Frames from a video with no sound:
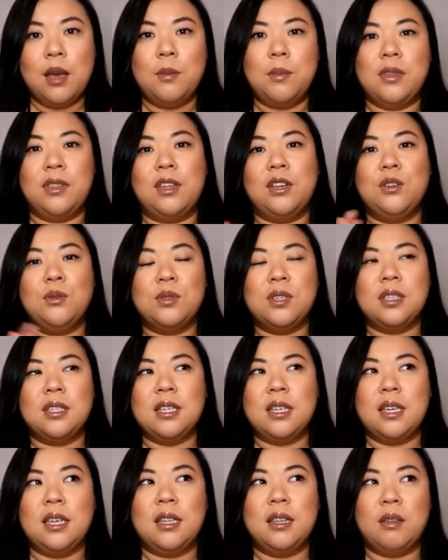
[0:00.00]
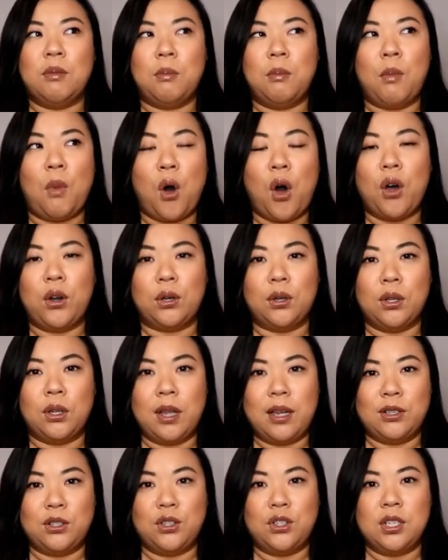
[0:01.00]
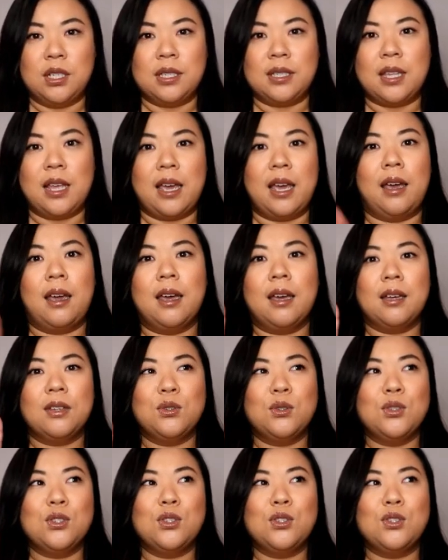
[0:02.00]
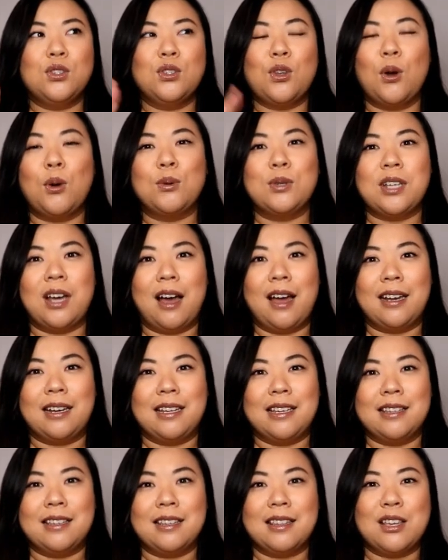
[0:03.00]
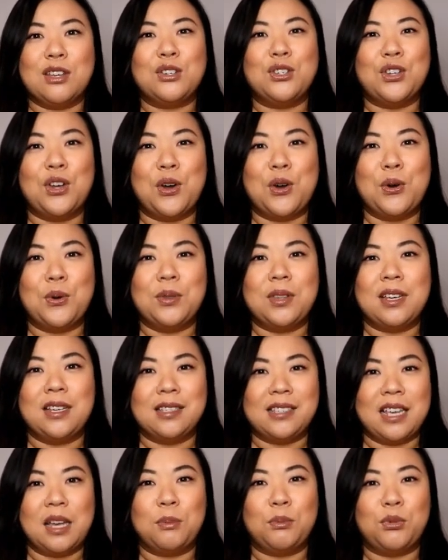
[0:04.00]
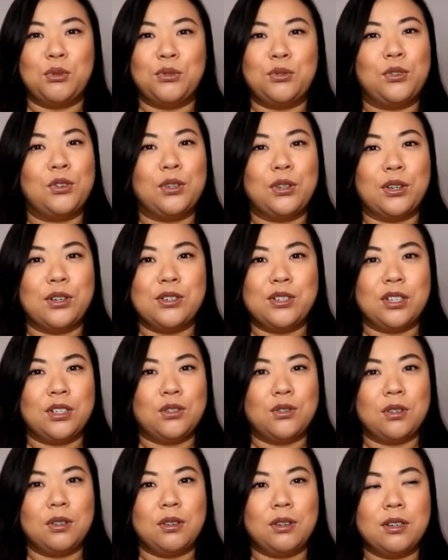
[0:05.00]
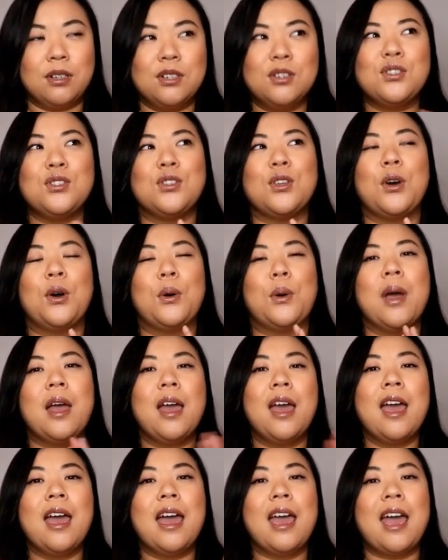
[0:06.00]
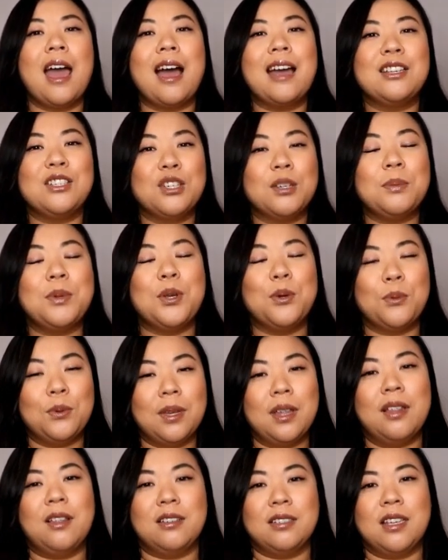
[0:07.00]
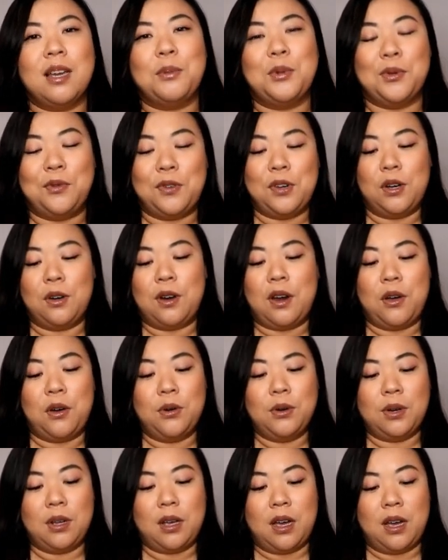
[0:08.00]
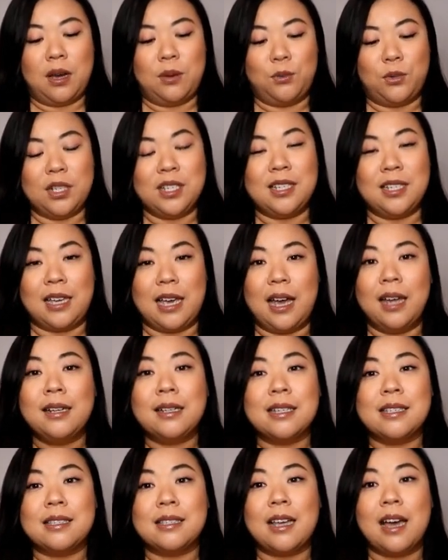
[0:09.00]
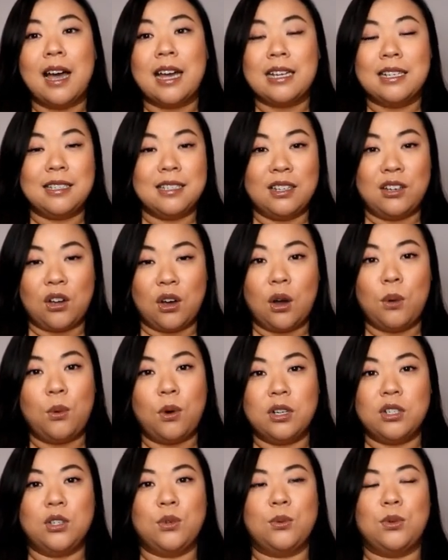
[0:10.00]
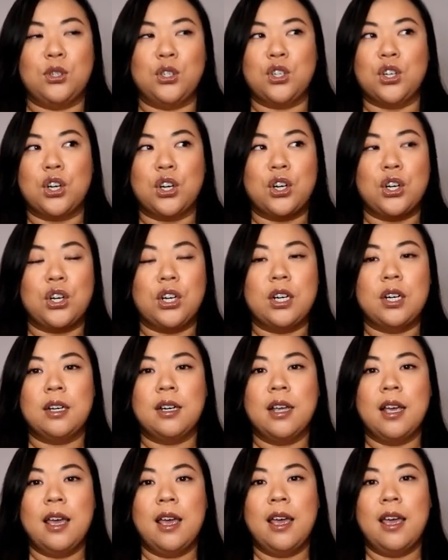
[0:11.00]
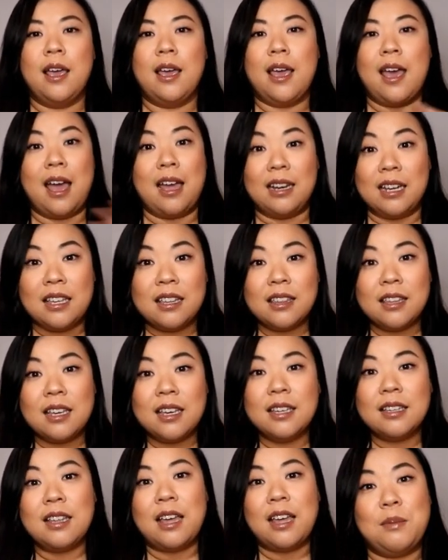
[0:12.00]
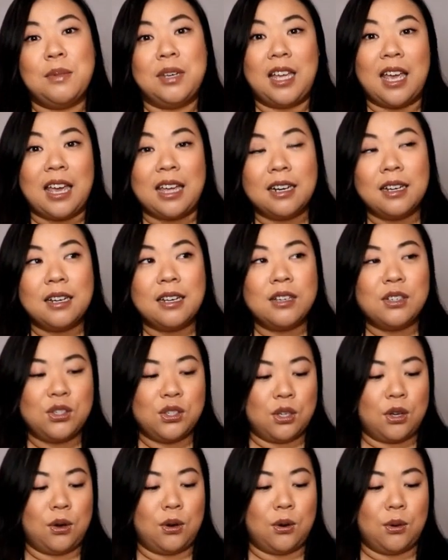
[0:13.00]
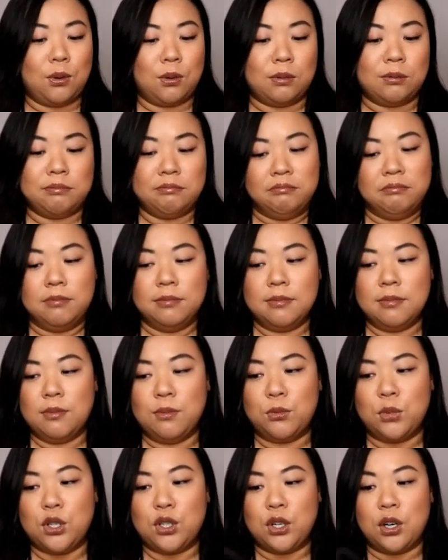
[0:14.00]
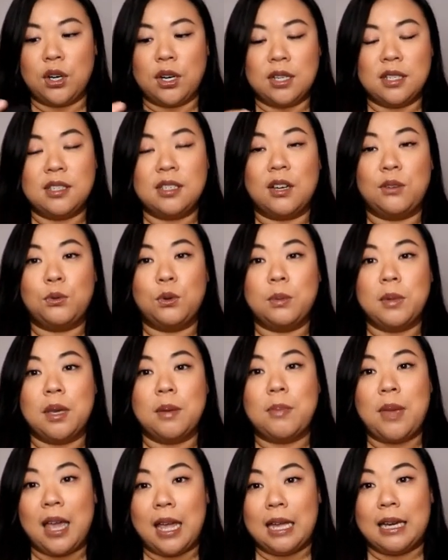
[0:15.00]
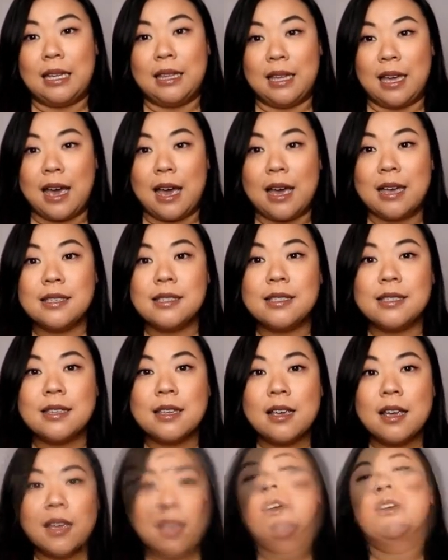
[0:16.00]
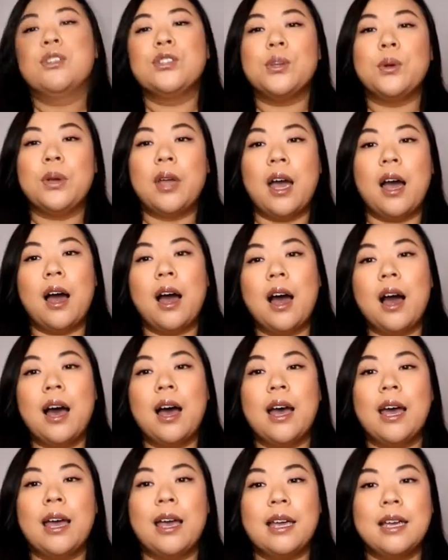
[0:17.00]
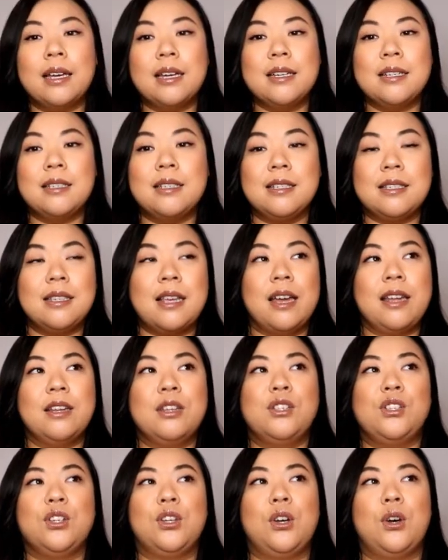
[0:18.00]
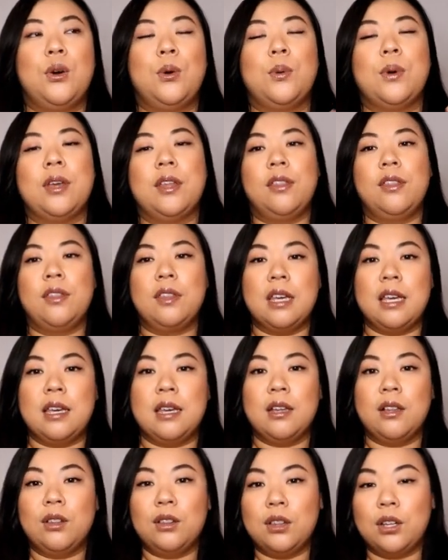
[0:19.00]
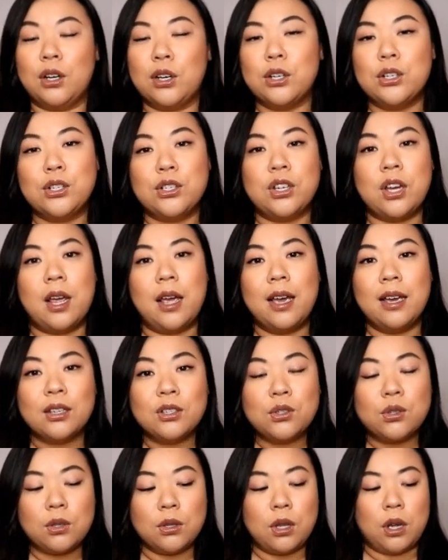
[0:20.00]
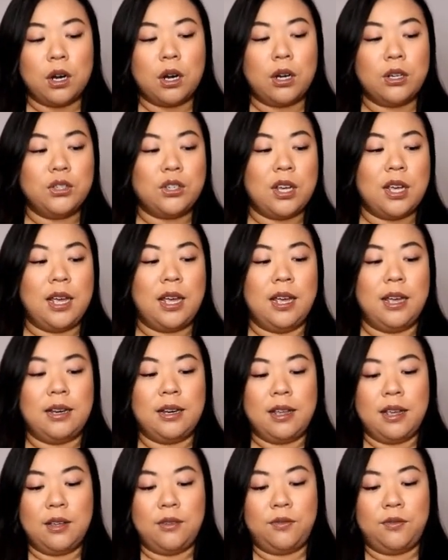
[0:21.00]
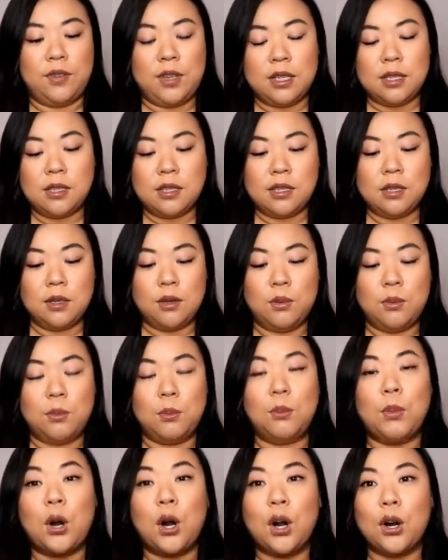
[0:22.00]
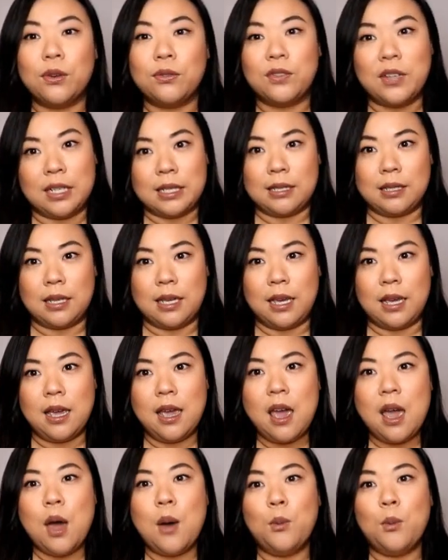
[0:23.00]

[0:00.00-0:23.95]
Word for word: But then you see the model and she's like so tiny that they show the example for large, extra large. So it took me a really long time to figure out what to get, because I did not want to return anything. in Canada, so returning stuff will be a pain in the ass. So yeah, I decided to go with the large, extra large, and it fits perfectly.